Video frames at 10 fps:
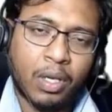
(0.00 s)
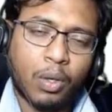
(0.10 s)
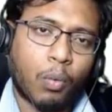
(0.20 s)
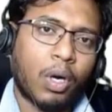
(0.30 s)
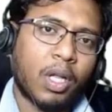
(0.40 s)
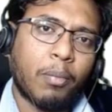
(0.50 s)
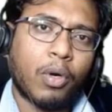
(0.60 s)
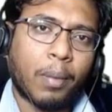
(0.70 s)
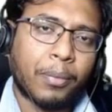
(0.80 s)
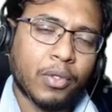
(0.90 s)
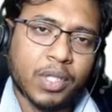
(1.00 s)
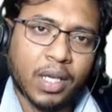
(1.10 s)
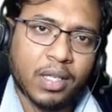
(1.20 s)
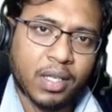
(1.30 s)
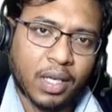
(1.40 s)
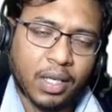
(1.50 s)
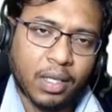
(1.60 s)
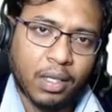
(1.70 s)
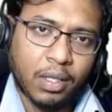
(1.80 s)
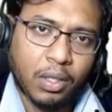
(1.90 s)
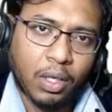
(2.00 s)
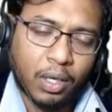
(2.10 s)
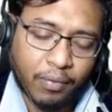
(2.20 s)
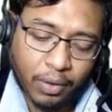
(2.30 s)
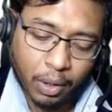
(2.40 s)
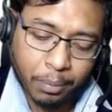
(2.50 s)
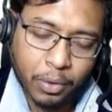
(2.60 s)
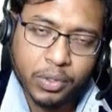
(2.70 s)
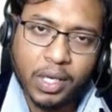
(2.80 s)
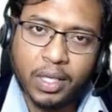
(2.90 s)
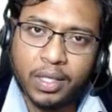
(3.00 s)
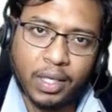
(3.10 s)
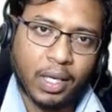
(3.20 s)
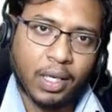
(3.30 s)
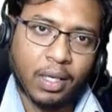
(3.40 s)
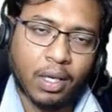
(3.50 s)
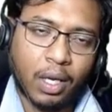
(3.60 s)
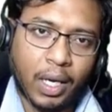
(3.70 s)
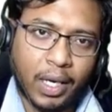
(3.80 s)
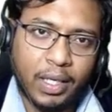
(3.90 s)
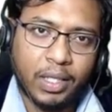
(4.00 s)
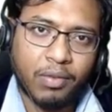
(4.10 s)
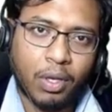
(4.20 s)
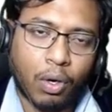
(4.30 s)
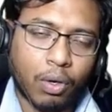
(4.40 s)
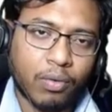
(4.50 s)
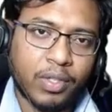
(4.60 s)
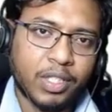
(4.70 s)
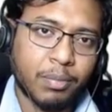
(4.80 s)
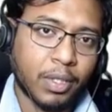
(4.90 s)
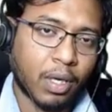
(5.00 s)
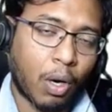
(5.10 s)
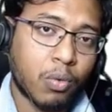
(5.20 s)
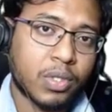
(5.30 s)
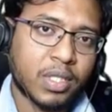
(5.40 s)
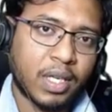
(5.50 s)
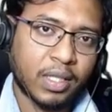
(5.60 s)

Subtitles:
What about obtuse angle triangle? For obtuse angle triangle, height will always be outside the